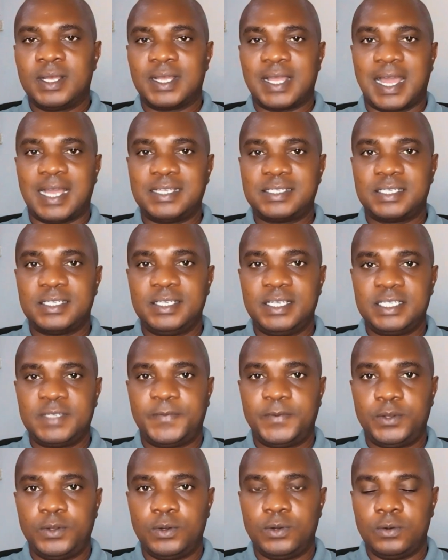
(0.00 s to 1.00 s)
Guys, in this
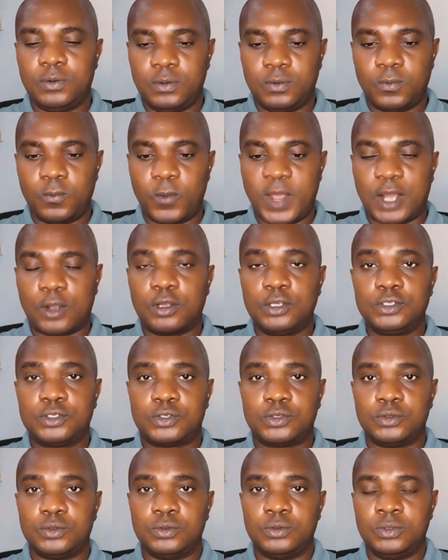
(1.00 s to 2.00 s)
video, we are going
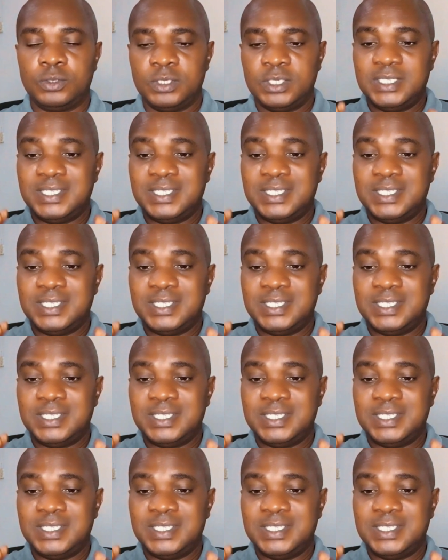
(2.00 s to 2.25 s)
to